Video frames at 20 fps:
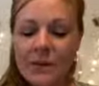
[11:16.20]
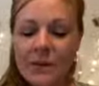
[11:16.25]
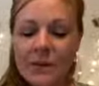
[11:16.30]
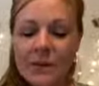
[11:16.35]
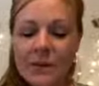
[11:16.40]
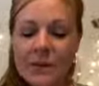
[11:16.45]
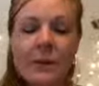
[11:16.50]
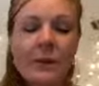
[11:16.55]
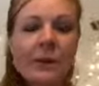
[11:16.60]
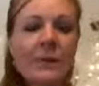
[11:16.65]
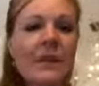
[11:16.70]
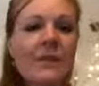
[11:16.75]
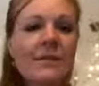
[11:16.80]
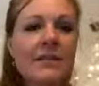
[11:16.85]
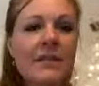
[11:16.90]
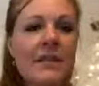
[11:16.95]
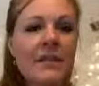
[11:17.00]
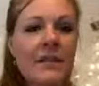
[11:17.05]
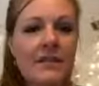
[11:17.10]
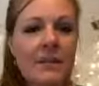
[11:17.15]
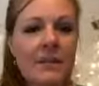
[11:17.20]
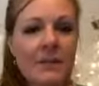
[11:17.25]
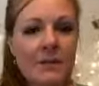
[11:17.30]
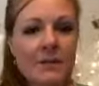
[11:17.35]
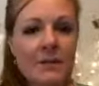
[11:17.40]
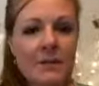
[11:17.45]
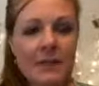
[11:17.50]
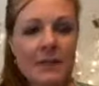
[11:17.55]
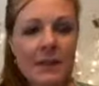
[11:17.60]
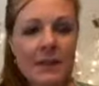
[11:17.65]
belief
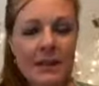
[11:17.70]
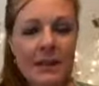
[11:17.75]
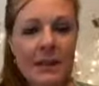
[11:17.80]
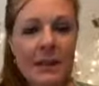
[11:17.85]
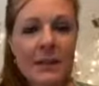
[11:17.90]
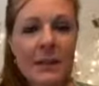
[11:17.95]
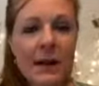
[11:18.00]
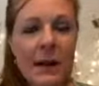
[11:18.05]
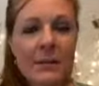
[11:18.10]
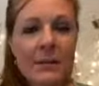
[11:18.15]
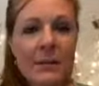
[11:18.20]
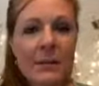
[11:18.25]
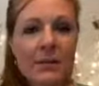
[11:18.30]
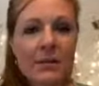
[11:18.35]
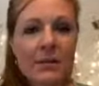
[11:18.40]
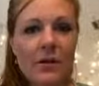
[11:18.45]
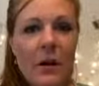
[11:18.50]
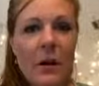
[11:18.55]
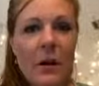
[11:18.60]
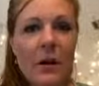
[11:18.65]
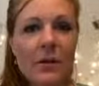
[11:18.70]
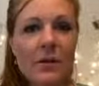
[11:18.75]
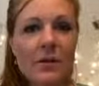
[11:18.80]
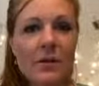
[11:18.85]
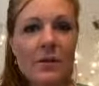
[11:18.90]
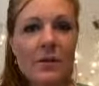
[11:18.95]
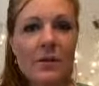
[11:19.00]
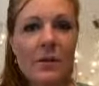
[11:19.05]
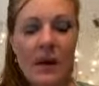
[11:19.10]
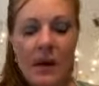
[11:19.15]
systems, coming
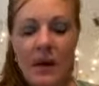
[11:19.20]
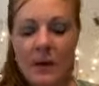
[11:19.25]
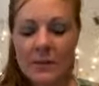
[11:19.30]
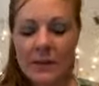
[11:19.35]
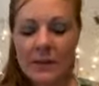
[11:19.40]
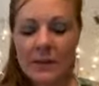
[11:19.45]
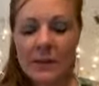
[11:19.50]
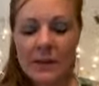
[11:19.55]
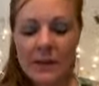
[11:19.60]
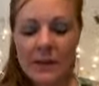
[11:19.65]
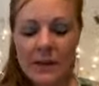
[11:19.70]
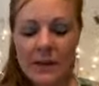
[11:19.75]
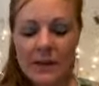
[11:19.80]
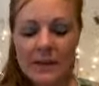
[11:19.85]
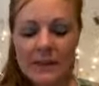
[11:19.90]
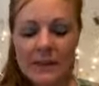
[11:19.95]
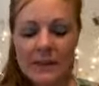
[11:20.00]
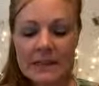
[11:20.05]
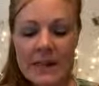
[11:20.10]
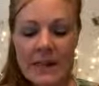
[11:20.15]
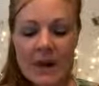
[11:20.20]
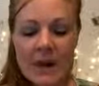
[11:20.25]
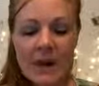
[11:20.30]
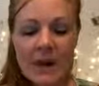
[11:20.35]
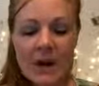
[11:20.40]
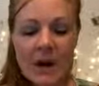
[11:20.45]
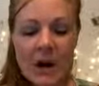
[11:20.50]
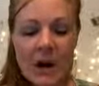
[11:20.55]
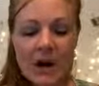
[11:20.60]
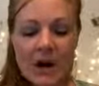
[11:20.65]
from humans that
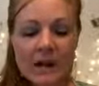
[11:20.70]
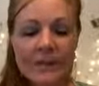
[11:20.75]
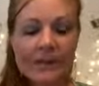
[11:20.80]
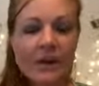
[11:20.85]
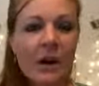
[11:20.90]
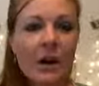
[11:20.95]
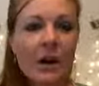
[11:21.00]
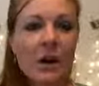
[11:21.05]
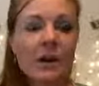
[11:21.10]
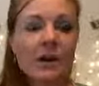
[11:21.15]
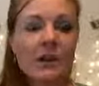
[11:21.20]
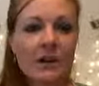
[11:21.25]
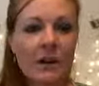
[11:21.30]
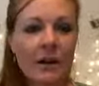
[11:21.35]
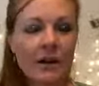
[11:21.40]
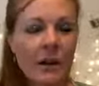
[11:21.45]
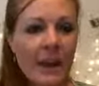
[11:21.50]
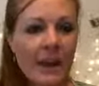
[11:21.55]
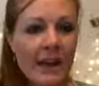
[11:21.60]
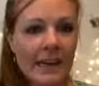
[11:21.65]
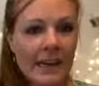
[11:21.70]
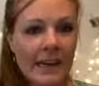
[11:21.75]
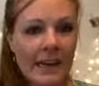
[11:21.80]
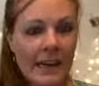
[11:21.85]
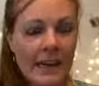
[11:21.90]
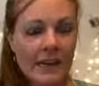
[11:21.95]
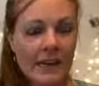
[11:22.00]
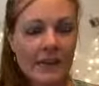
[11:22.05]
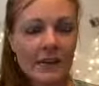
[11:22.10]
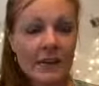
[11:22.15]
are in their early
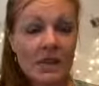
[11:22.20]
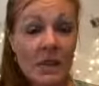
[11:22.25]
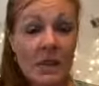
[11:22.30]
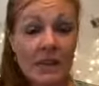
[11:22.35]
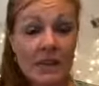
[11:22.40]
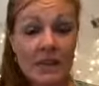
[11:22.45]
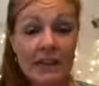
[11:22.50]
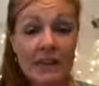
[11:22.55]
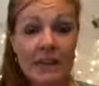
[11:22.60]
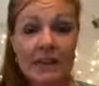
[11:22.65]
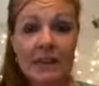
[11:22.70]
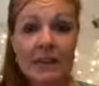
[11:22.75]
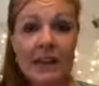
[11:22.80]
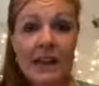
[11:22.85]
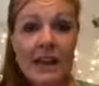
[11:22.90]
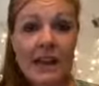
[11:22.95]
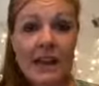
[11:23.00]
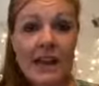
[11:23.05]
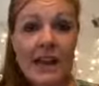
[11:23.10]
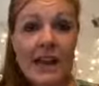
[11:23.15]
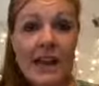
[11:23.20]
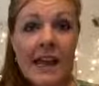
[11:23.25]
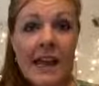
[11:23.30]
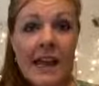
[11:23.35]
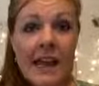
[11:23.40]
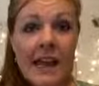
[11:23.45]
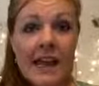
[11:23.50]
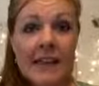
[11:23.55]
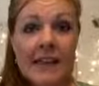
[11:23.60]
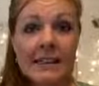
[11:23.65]
awakening journeys.
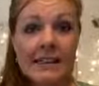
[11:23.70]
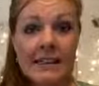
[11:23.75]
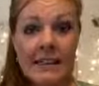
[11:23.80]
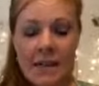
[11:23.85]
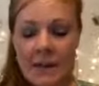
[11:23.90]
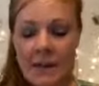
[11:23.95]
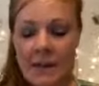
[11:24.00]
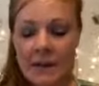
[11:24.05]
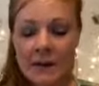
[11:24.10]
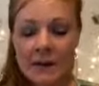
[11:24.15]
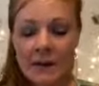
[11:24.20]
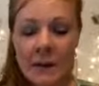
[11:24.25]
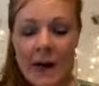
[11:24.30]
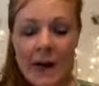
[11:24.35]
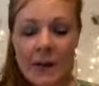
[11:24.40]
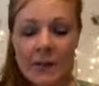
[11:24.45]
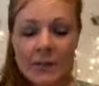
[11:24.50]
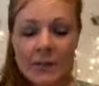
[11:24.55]
And I